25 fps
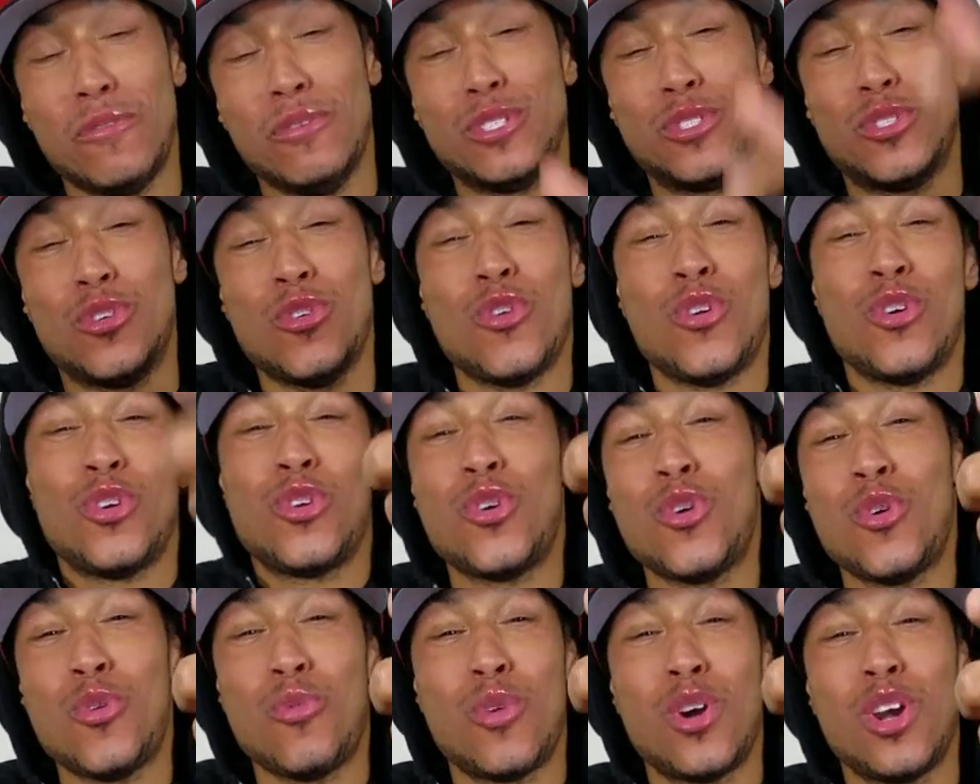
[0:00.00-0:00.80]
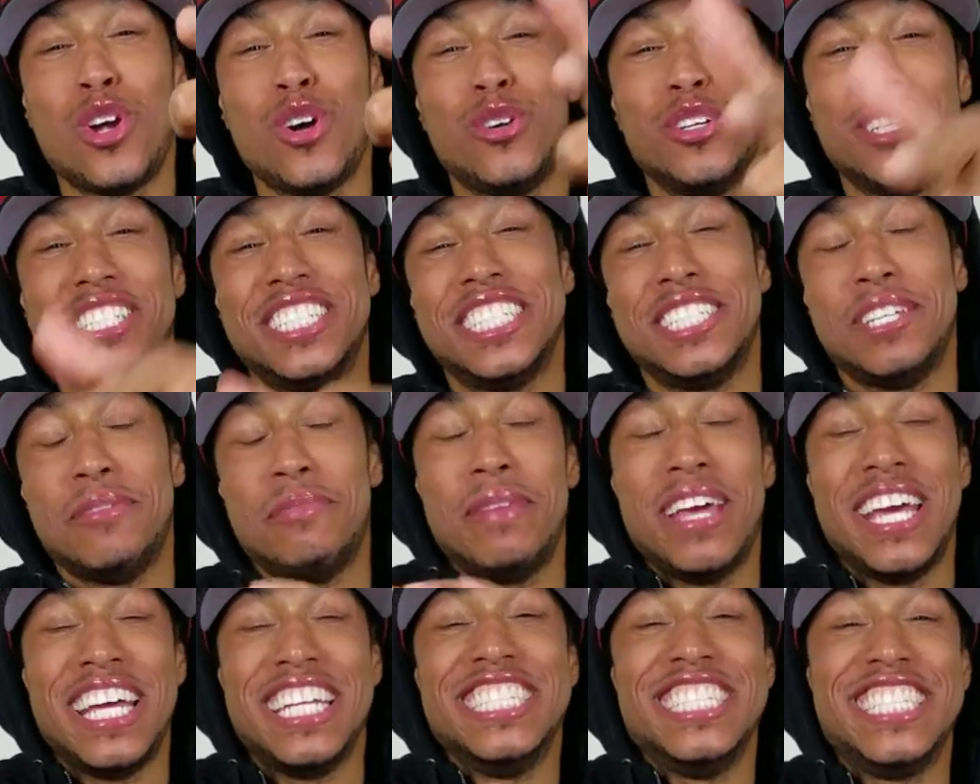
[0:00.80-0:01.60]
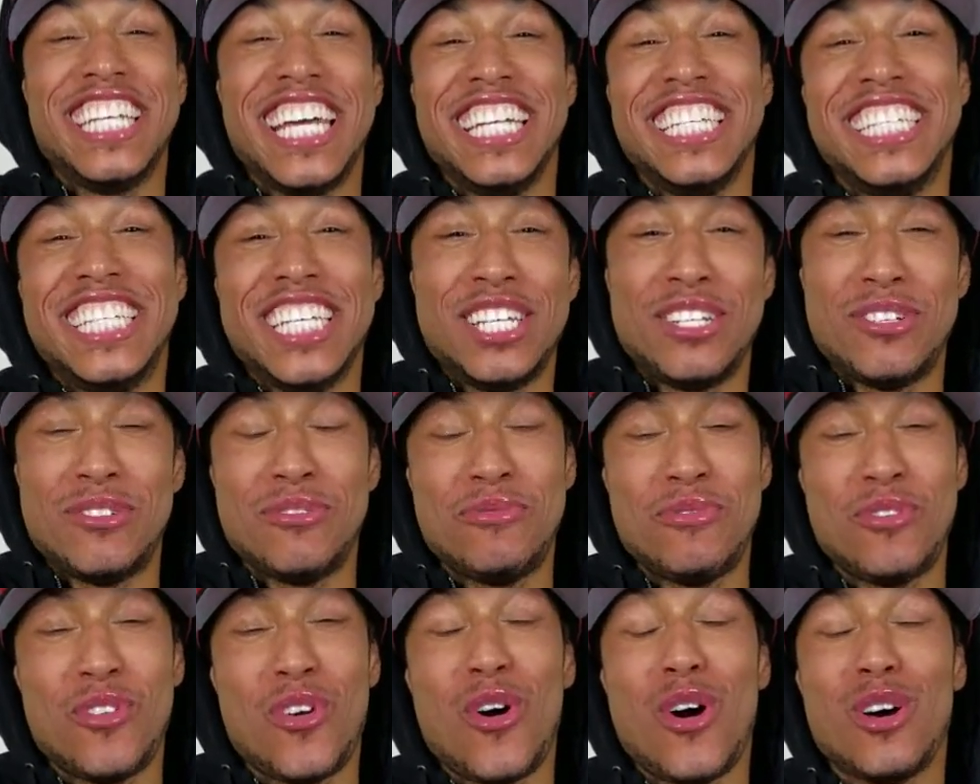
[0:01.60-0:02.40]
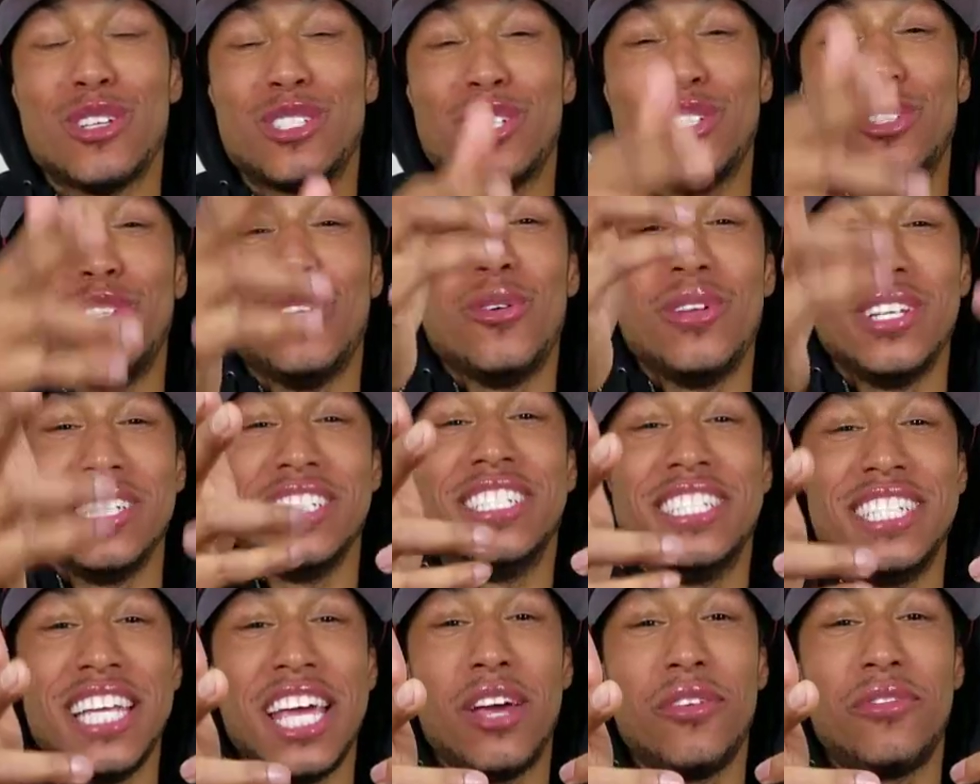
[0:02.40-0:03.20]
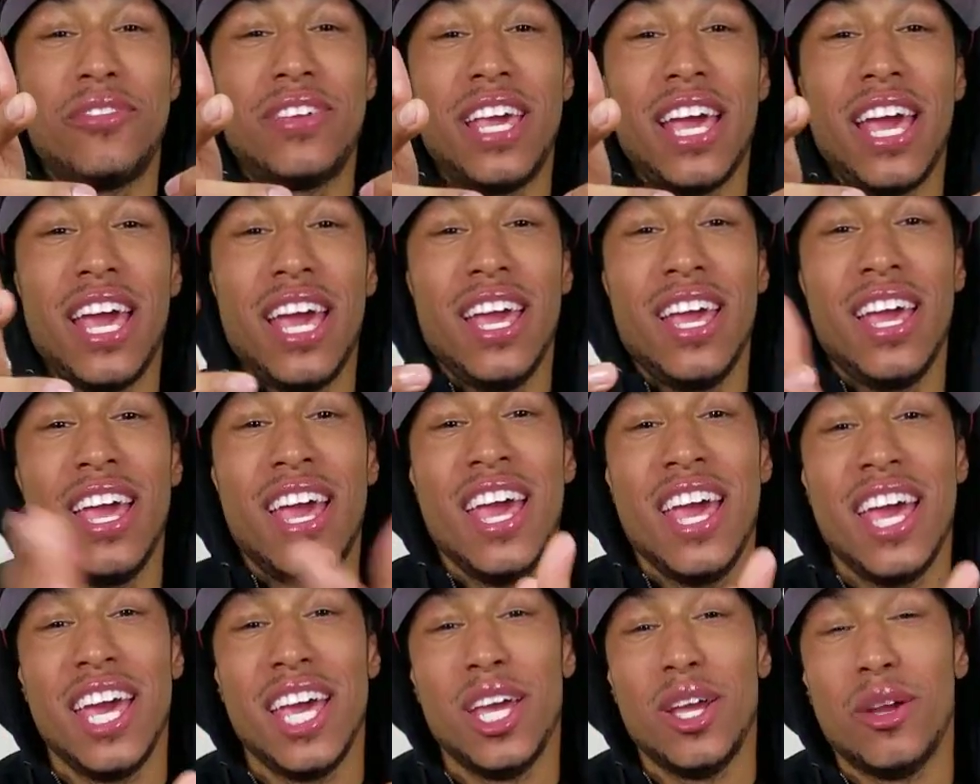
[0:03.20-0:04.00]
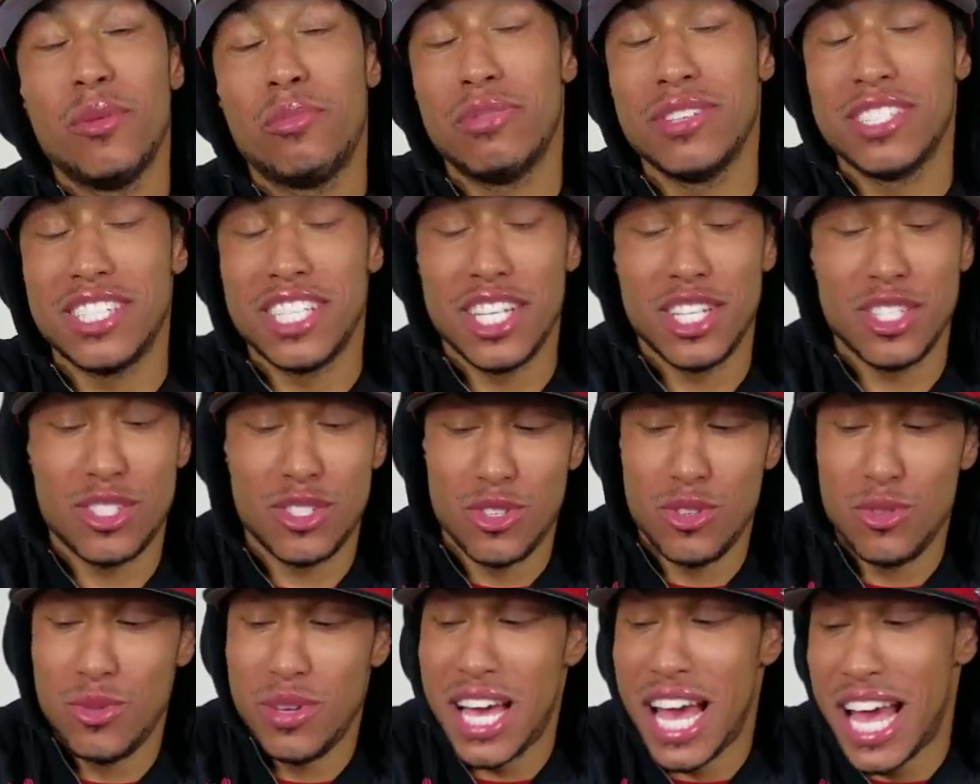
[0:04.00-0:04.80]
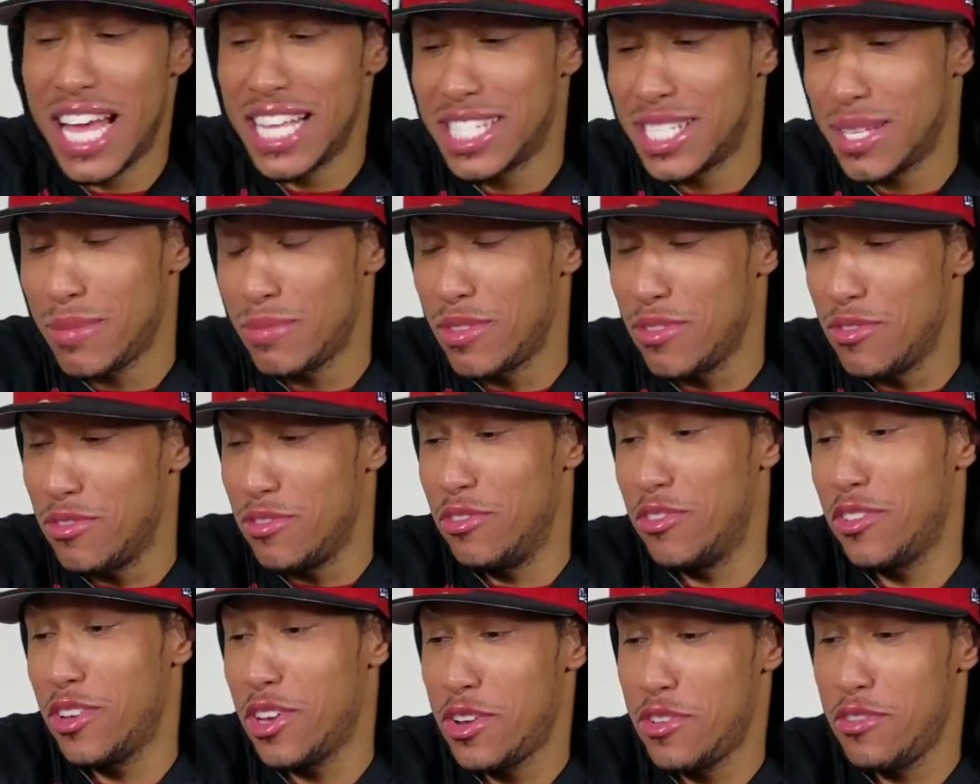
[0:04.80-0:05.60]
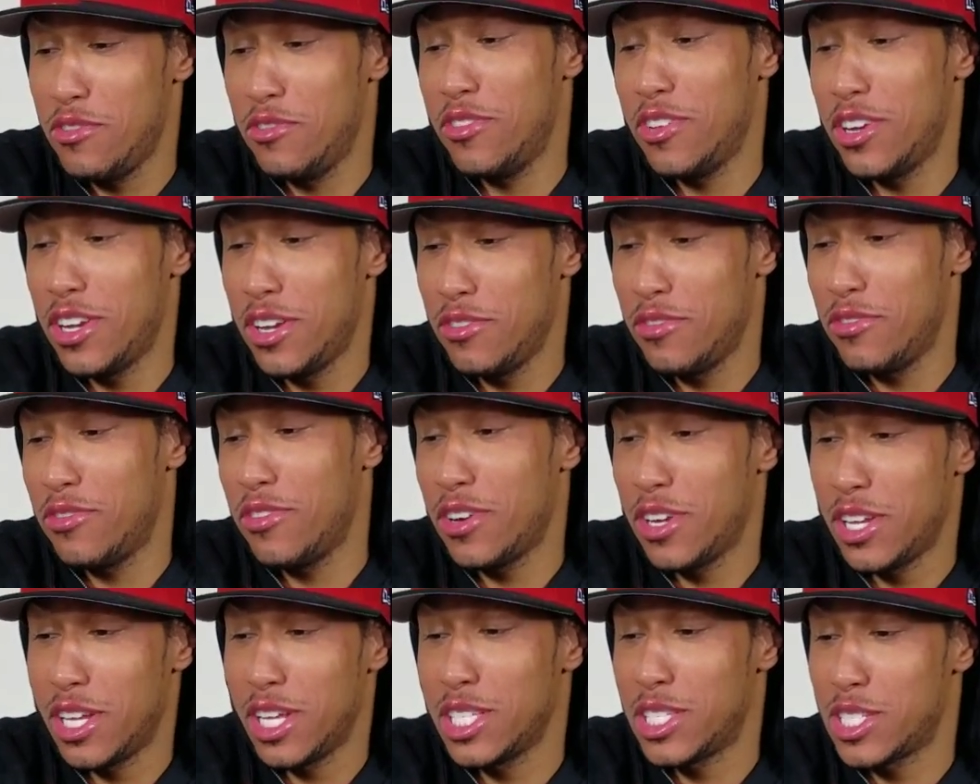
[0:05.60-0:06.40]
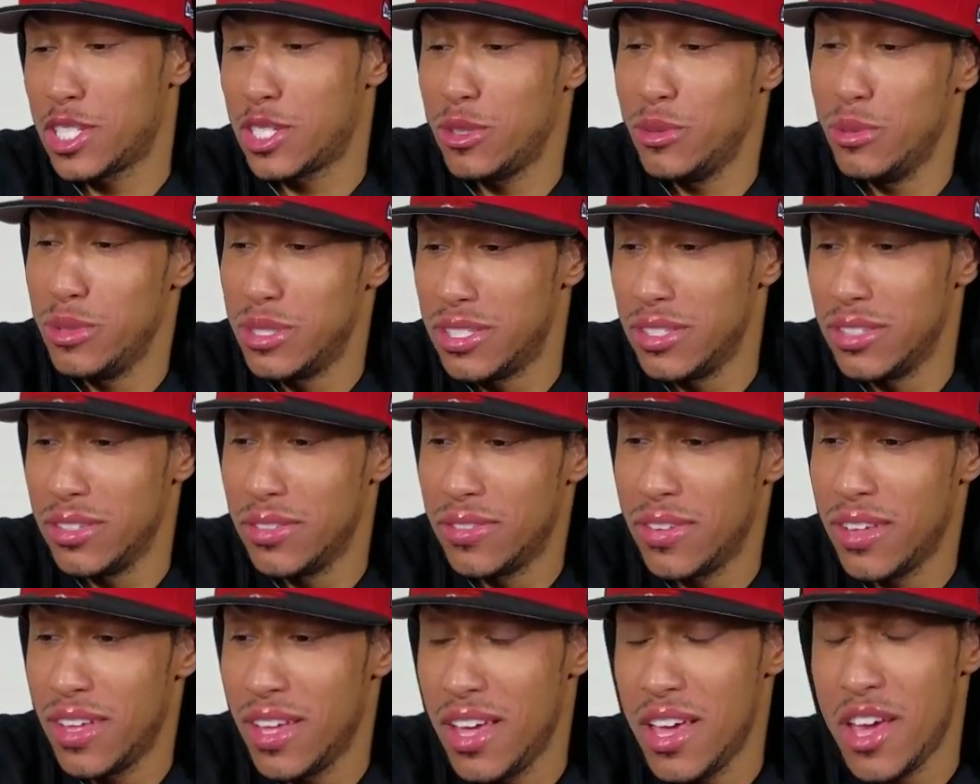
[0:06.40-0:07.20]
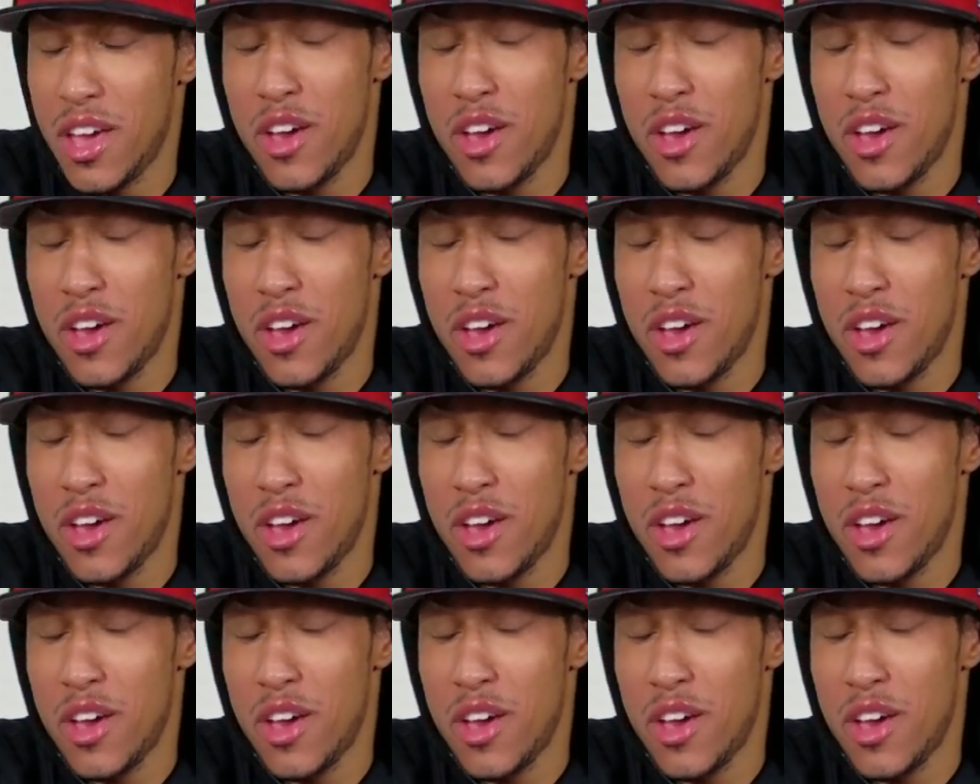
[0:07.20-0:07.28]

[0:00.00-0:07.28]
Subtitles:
What's going on, world? It's your man Jay Denham, also known as JFK, here presenting to you guys something very, very, very exclusive.